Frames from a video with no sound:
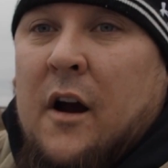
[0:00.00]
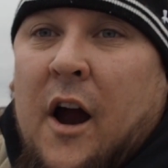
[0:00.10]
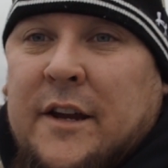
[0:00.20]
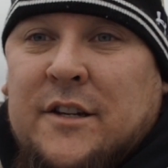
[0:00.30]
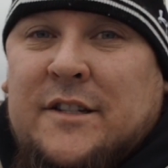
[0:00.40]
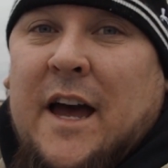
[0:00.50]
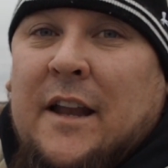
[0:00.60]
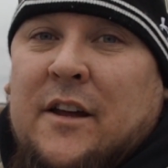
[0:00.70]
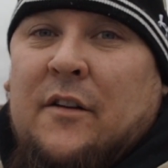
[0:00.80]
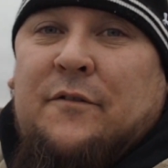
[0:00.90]
All right, just
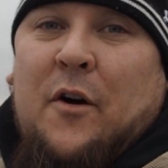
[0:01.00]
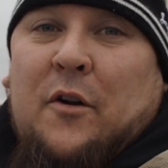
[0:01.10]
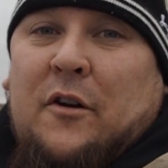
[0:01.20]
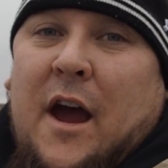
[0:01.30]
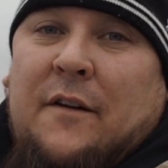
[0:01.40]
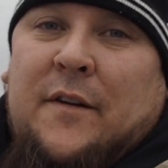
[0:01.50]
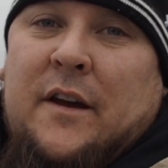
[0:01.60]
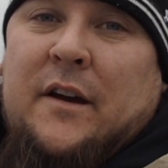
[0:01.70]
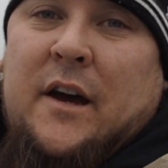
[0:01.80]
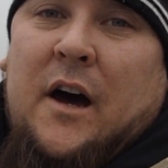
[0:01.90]
got done
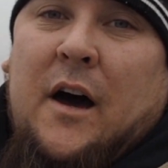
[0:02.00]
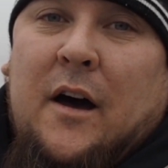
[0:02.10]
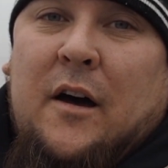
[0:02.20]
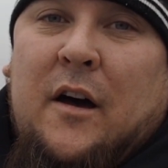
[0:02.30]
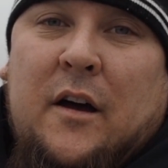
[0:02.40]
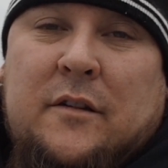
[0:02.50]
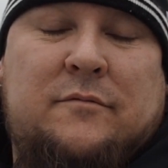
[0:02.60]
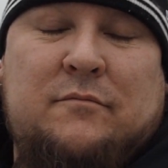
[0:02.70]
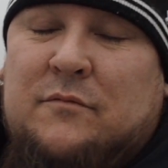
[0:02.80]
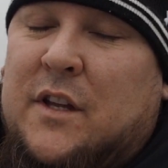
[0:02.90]
photographing an
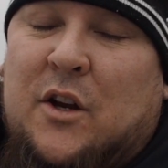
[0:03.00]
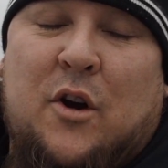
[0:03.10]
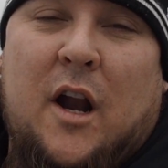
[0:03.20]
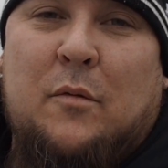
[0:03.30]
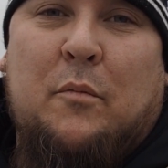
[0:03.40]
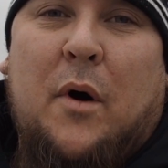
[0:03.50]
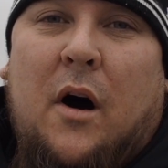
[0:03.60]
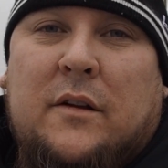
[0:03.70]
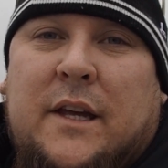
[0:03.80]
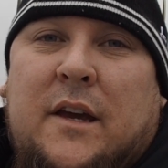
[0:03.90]
incredible
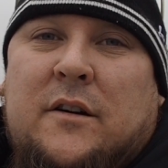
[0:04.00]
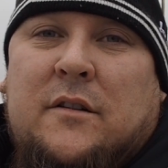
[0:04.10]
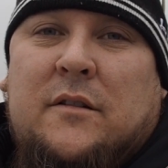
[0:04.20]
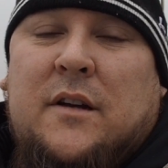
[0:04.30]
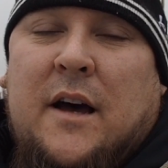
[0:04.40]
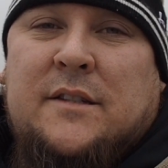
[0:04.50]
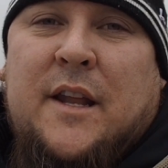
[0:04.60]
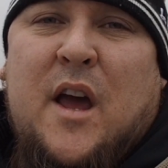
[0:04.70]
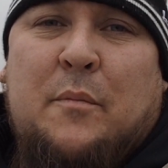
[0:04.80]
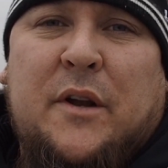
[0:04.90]
bald eagle
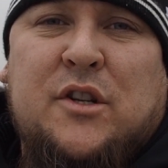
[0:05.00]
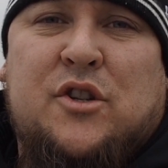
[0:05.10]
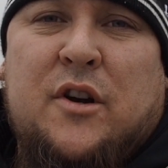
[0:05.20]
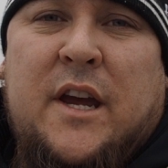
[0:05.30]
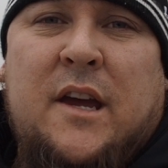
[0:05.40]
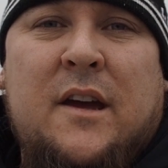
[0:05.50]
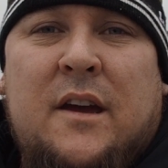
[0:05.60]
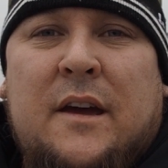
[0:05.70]
sitting up in a tree